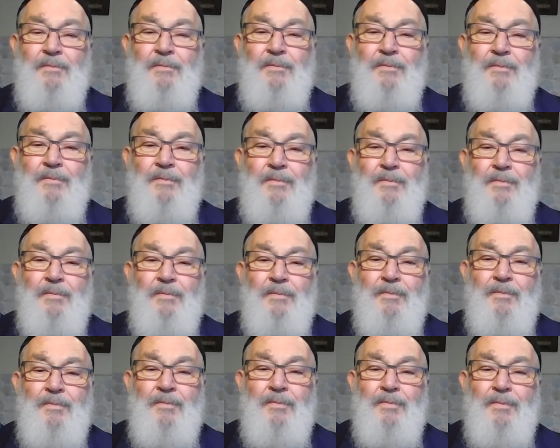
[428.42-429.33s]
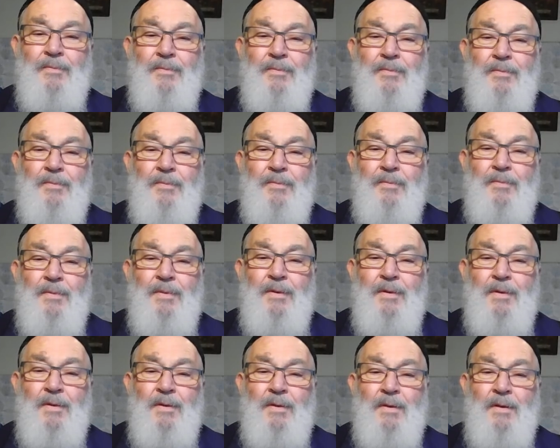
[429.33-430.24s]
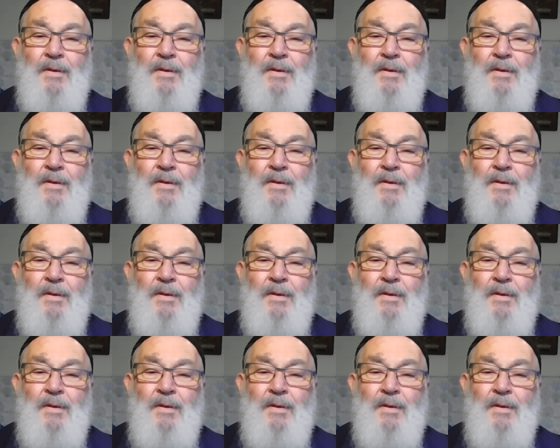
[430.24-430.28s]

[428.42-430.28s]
Nothing is said.